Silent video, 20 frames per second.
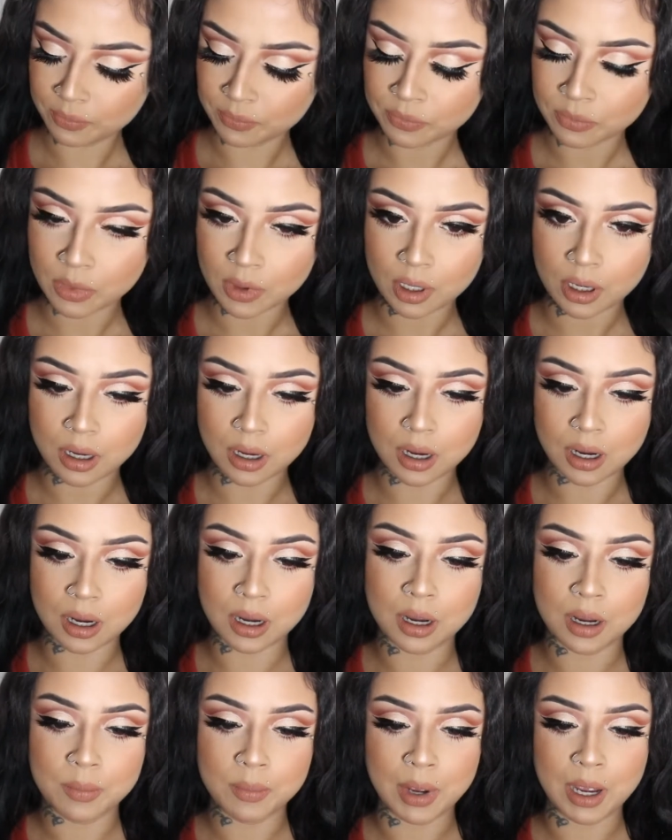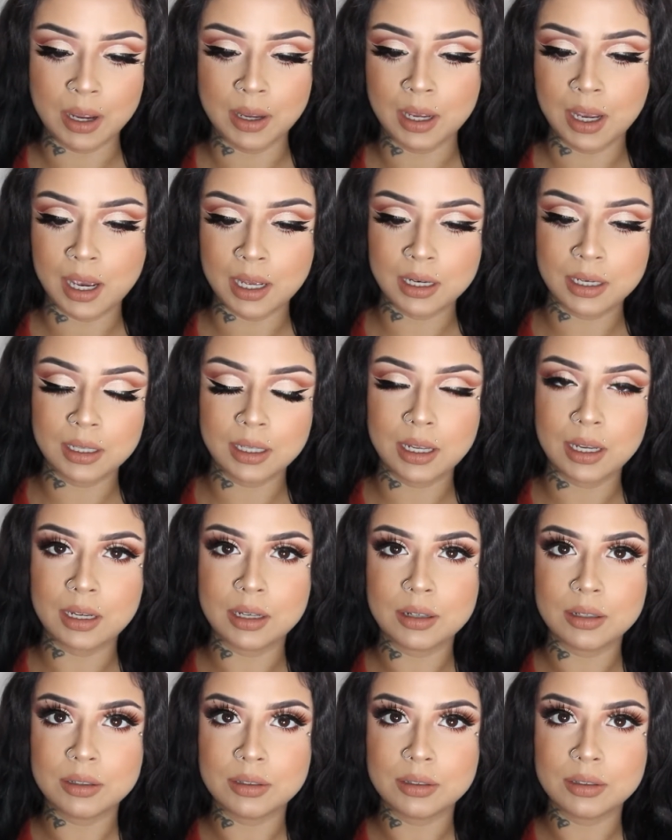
I had to